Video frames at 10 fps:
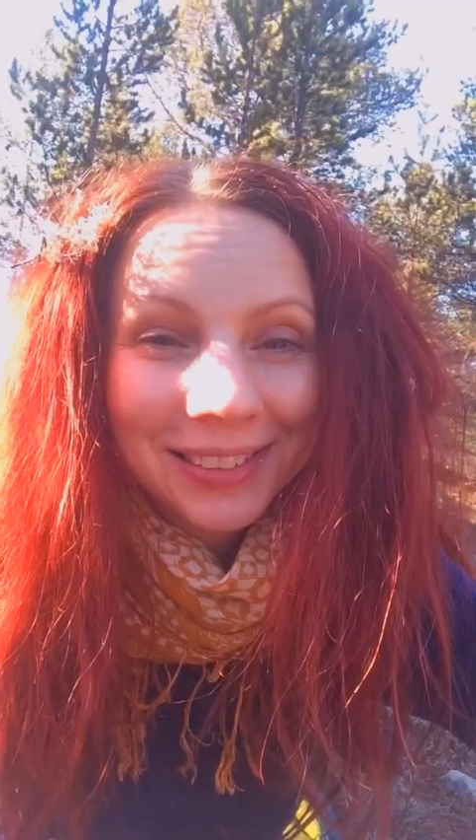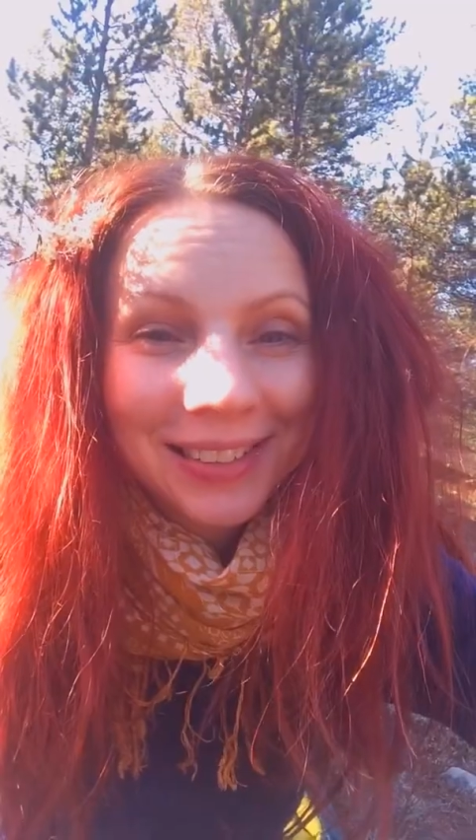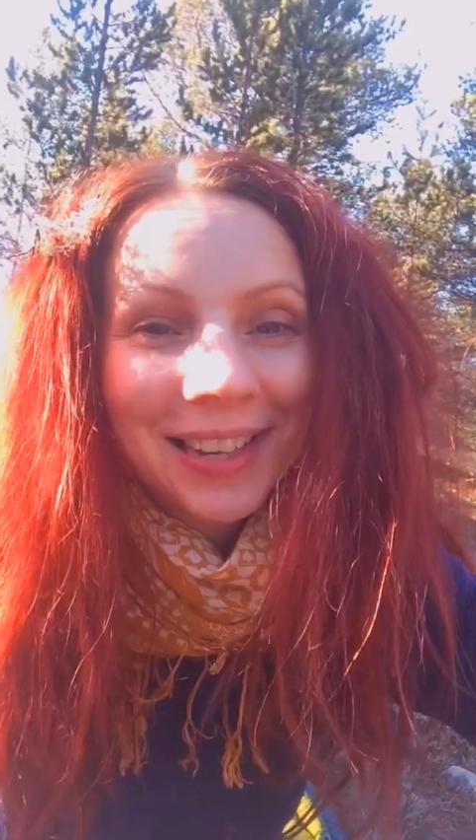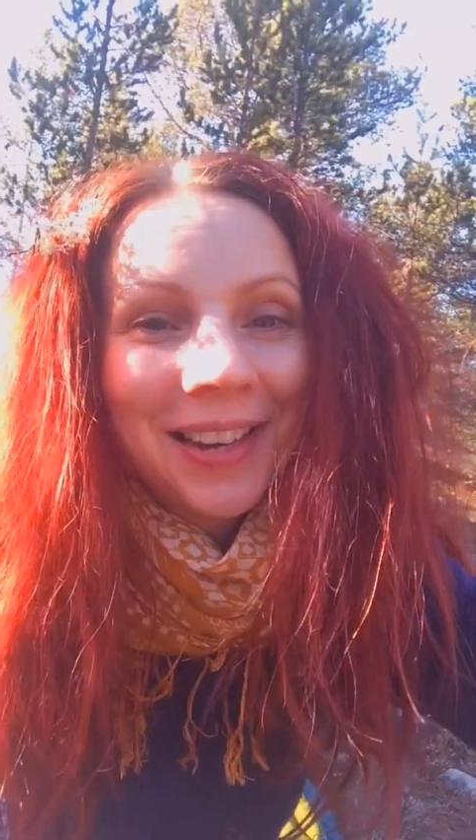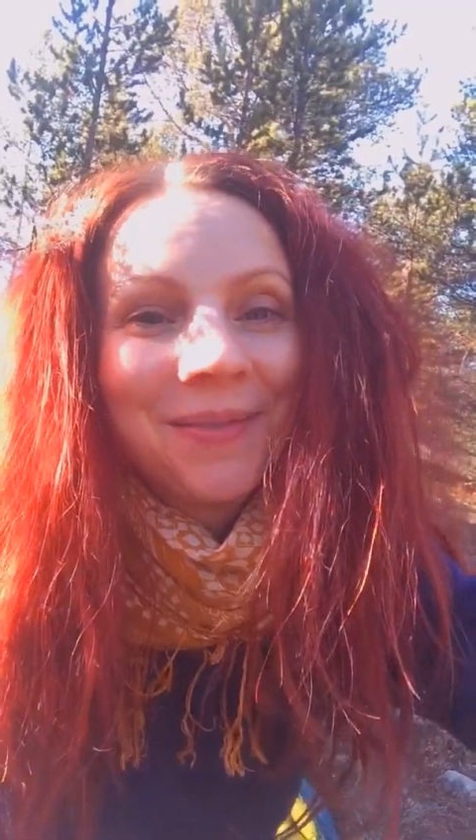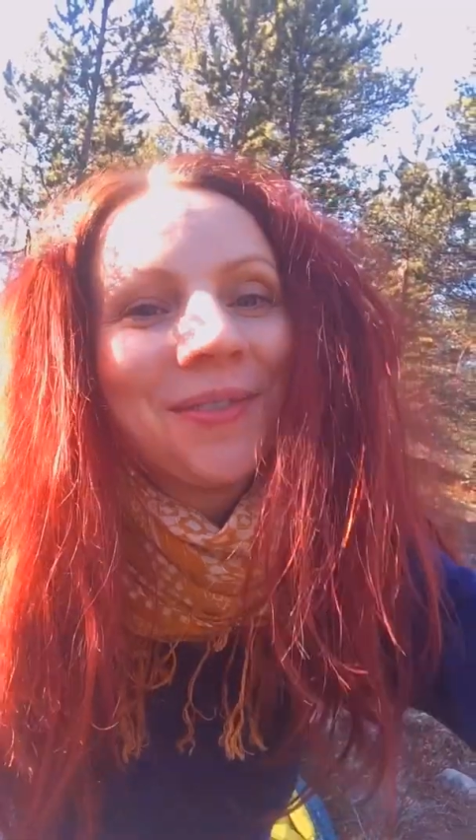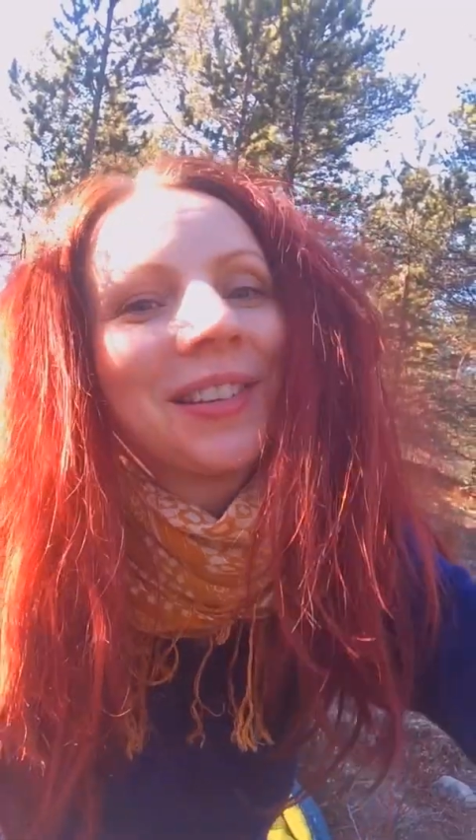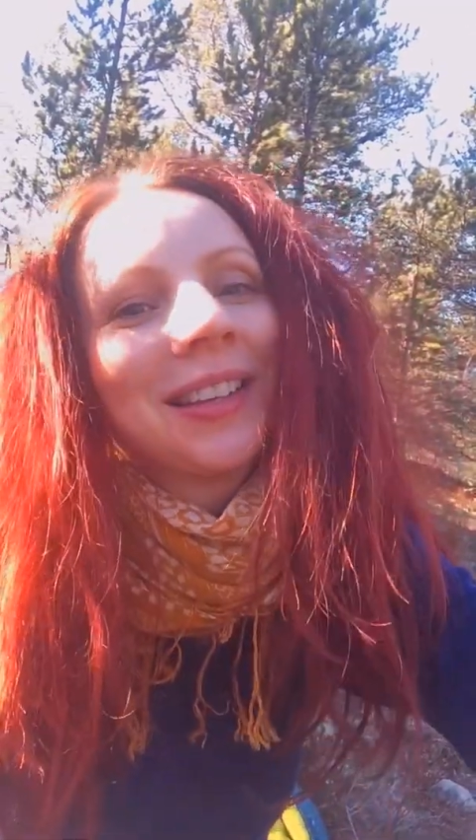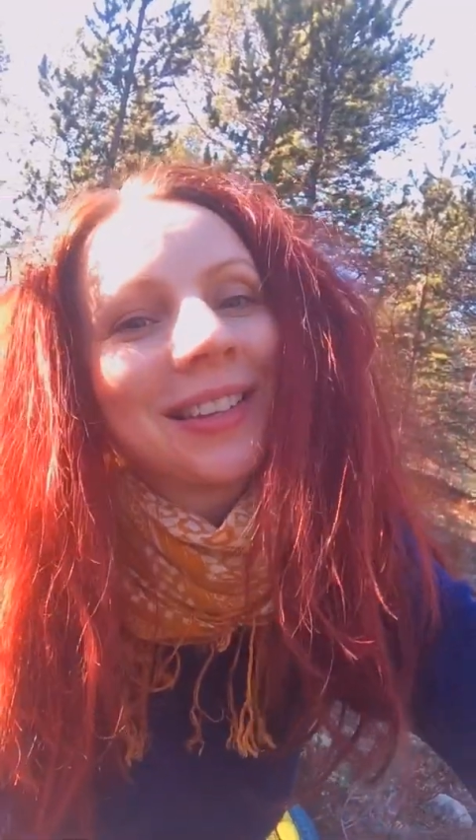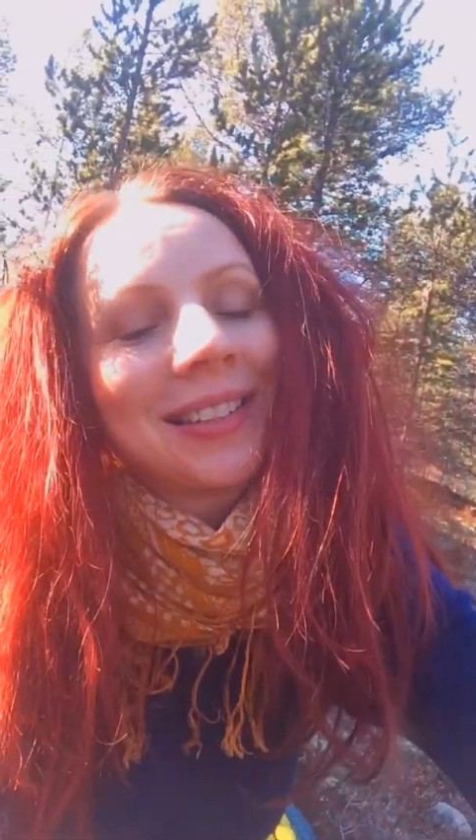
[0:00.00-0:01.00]
I'm
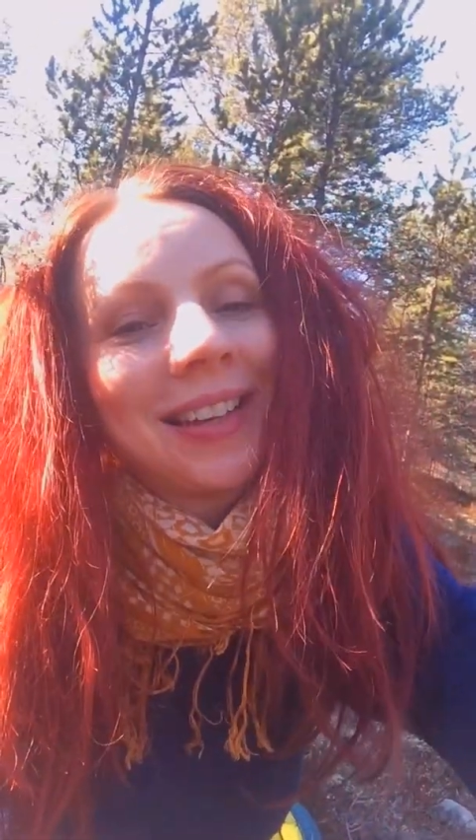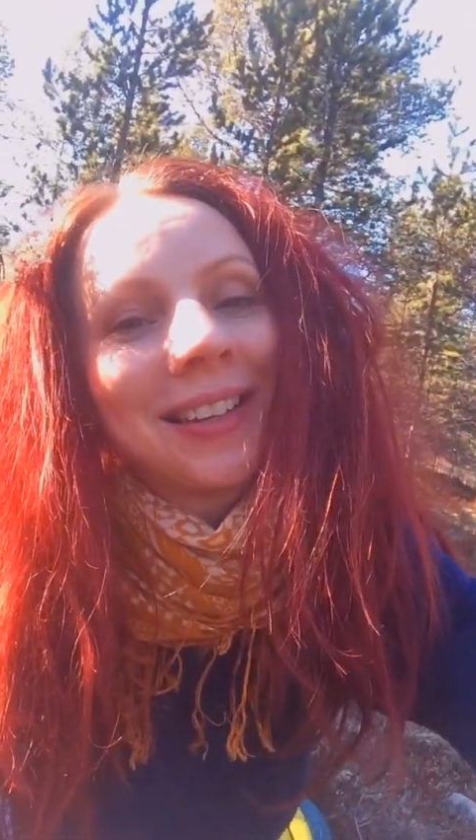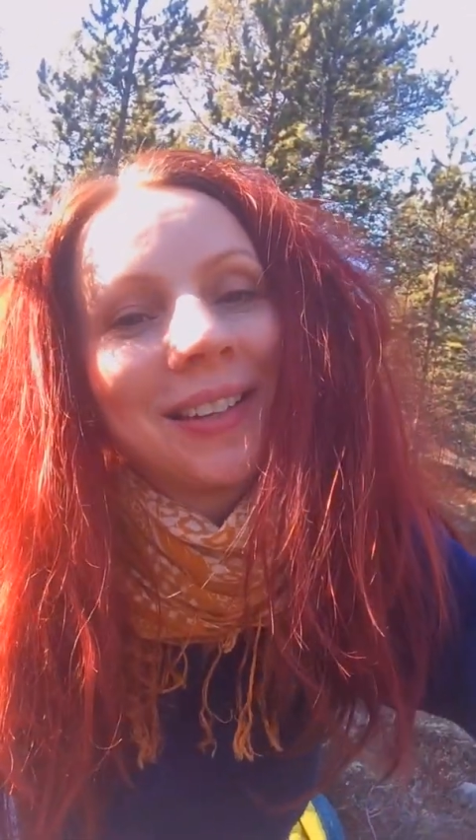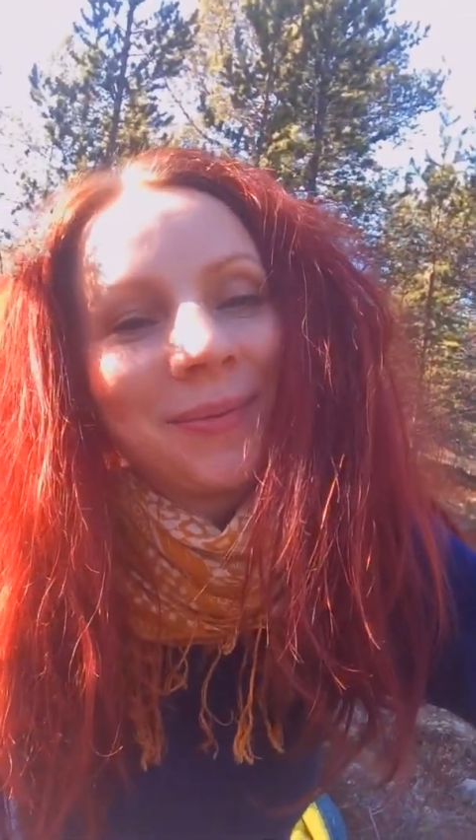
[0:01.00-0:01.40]
really excited